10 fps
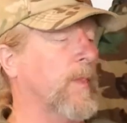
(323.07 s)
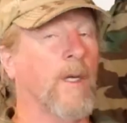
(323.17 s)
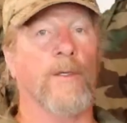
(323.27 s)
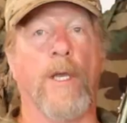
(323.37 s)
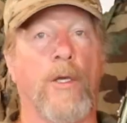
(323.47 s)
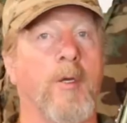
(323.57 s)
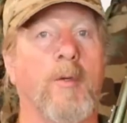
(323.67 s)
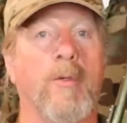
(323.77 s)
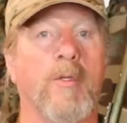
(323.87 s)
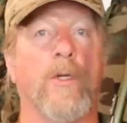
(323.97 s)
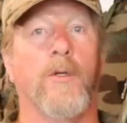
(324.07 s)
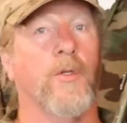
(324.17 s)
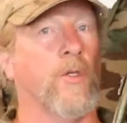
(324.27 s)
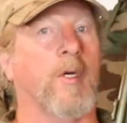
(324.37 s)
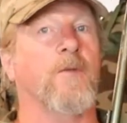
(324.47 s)
there's a used
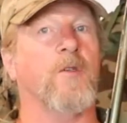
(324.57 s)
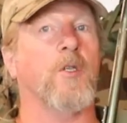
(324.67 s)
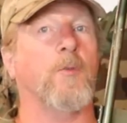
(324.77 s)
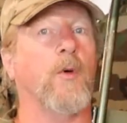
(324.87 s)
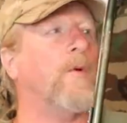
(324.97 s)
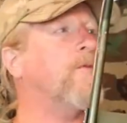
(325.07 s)
serviceable